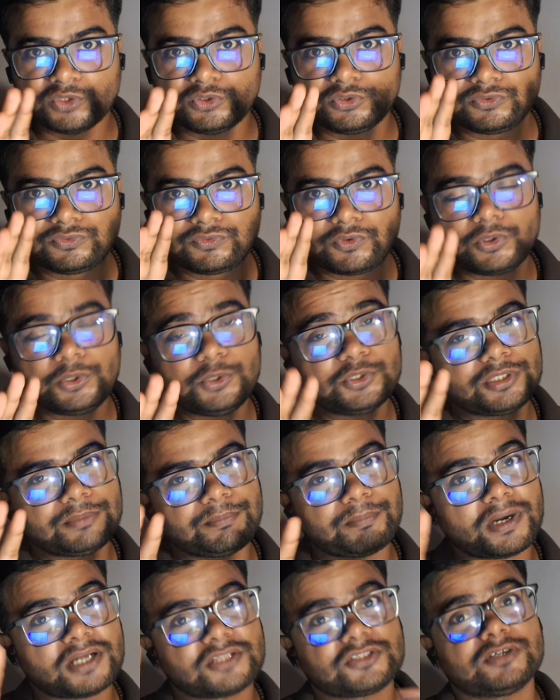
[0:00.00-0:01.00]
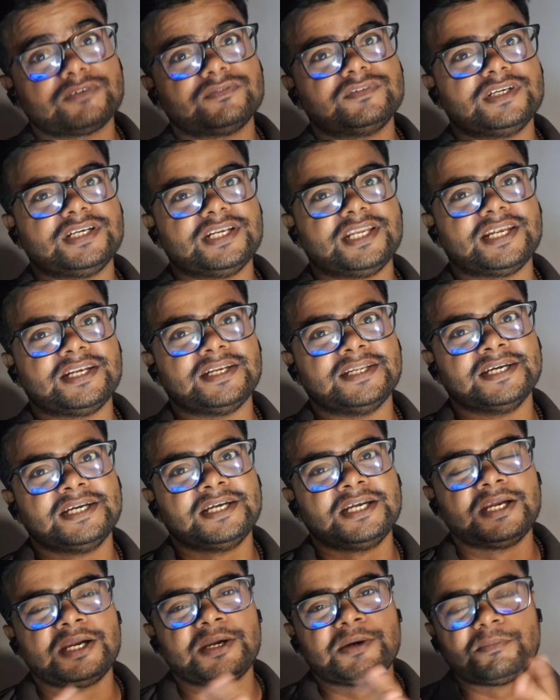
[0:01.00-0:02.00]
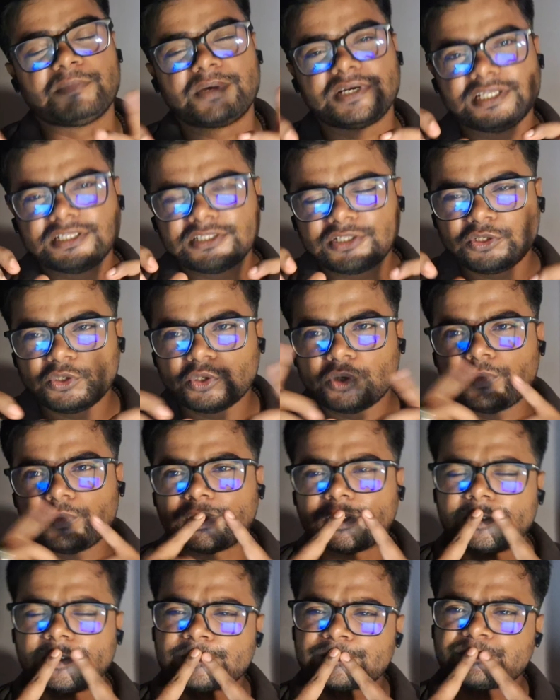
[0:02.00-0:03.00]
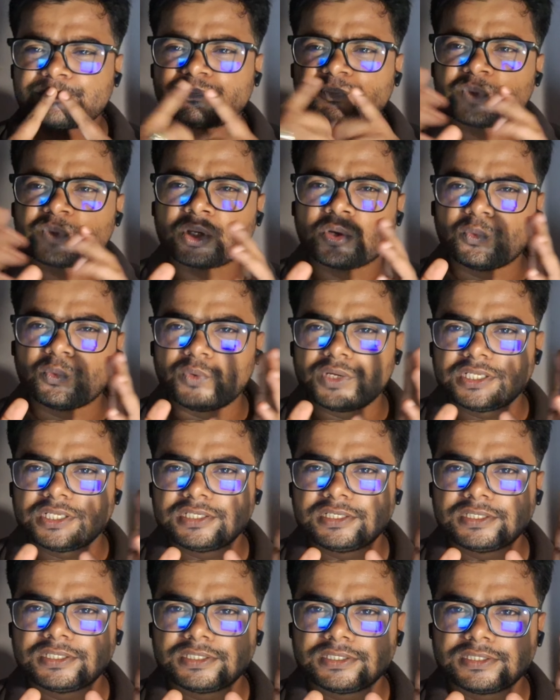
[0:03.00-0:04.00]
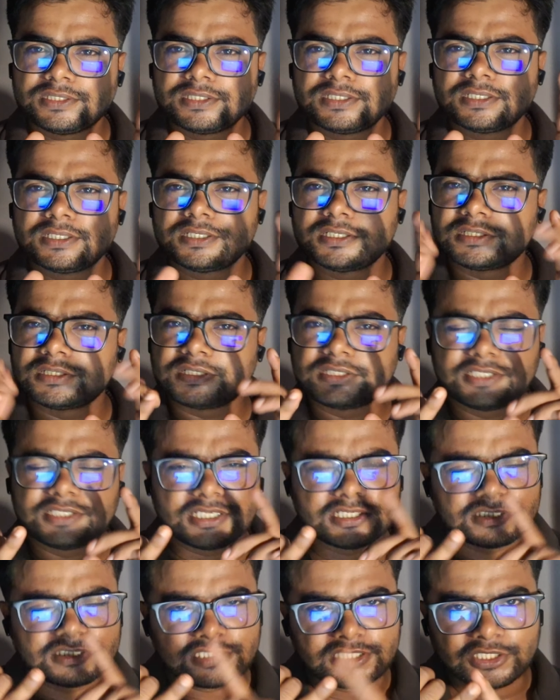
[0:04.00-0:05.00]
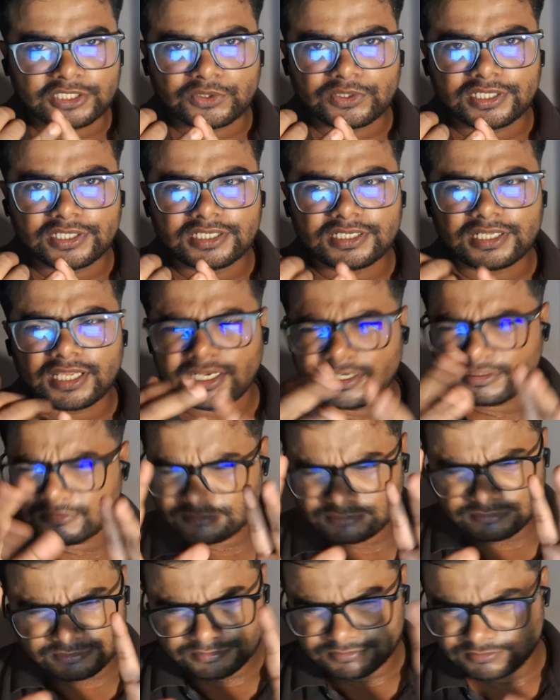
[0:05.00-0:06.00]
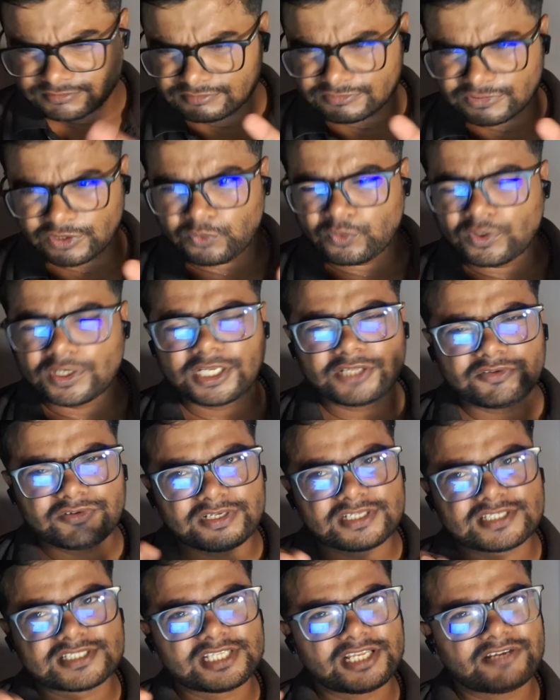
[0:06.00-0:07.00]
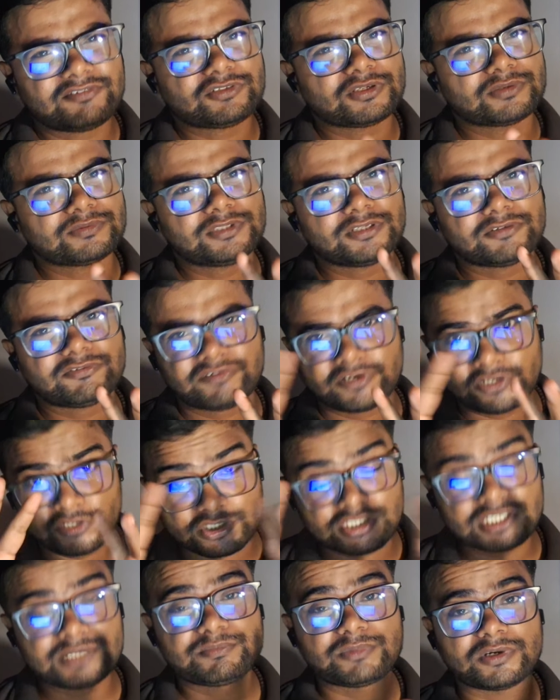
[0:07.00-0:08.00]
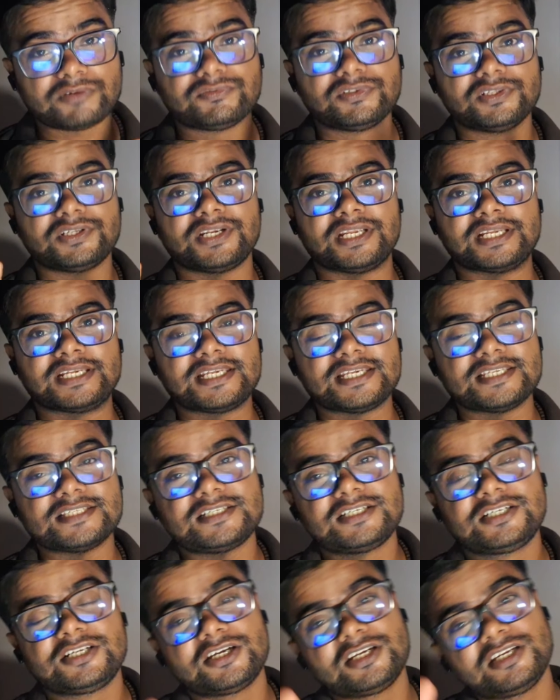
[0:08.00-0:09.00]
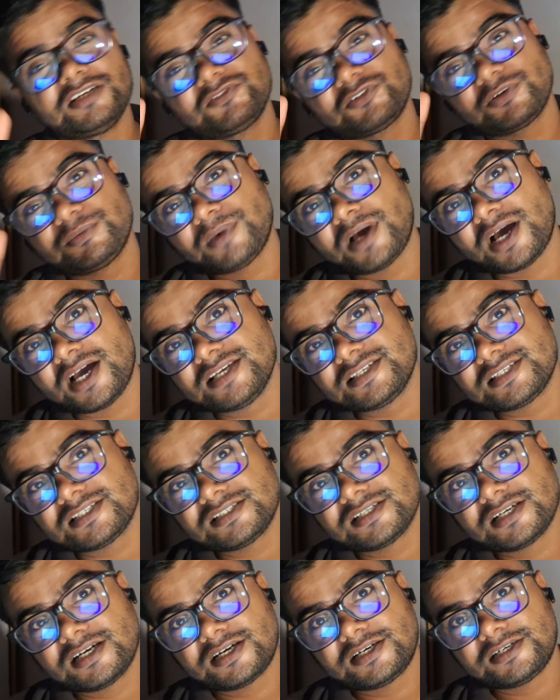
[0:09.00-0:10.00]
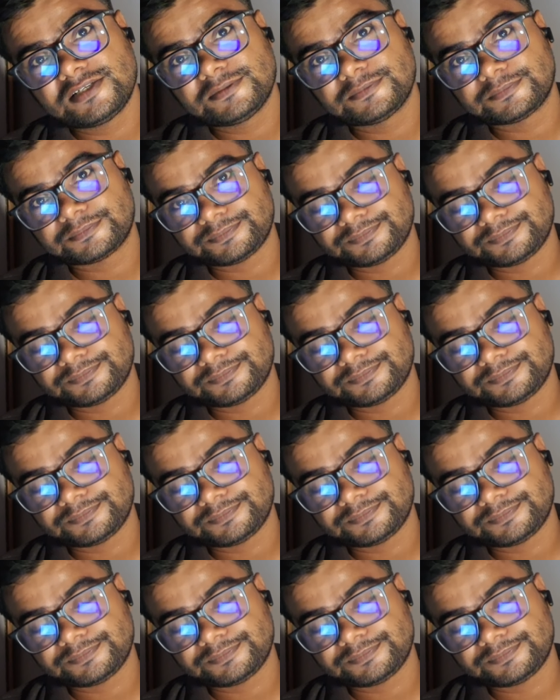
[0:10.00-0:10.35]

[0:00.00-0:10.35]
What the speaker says: to follow the path of the dead. But in the novel, when King Theoden and whatever is left of the Fellowship of the Ring is returning from Isengard